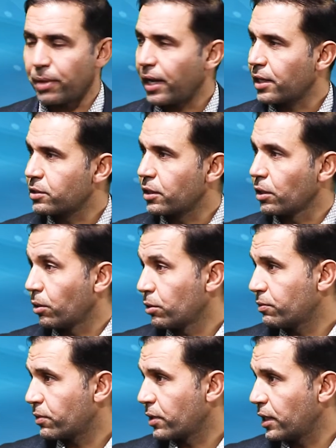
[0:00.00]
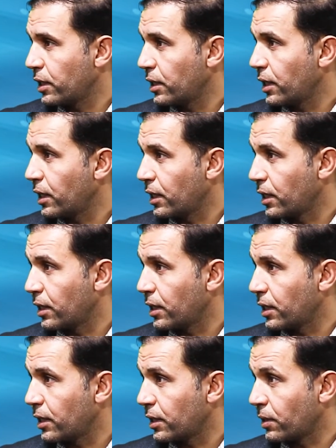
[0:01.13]
balance the load for the
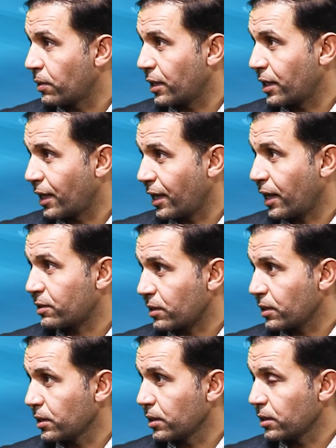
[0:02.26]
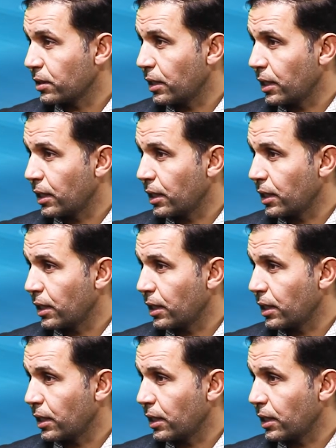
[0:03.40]
the electrical